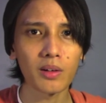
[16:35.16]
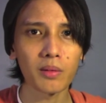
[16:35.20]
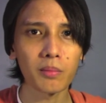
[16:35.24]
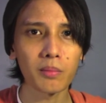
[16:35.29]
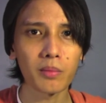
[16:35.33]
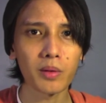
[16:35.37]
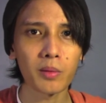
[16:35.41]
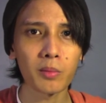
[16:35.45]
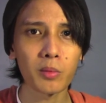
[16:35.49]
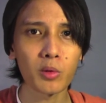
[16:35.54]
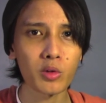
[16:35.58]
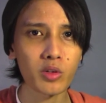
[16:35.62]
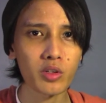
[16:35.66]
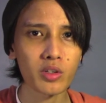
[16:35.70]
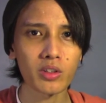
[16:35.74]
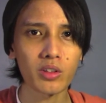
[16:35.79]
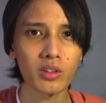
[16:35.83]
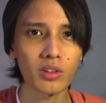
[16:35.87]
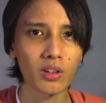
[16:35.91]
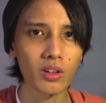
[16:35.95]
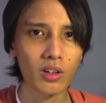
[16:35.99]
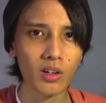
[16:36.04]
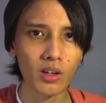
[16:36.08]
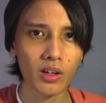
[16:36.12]

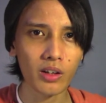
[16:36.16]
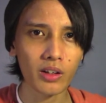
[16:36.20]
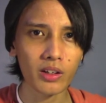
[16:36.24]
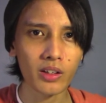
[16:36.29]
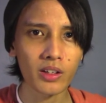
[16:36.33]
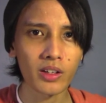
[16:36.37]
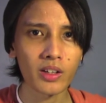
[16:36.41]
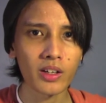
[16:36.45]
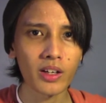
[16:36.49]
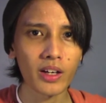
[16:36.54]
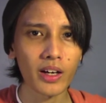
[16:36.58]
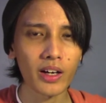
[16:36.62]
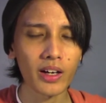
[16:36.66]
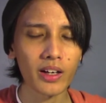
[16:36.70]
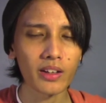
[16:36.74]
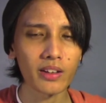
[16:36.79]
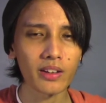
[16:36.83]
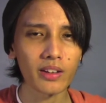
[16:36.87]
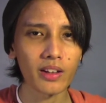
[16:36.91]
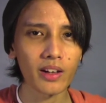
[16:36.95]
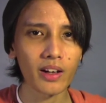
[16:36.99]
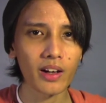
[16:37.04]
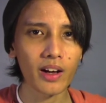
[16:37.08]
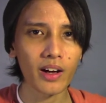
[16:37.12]
emotional arc.
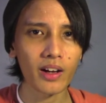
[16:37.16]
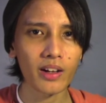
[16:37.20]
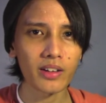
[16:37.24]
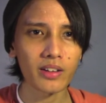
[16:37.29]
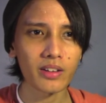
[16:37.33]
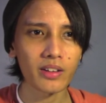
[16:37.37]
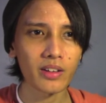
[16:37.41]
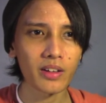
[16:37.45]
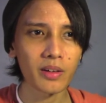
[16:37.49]
And I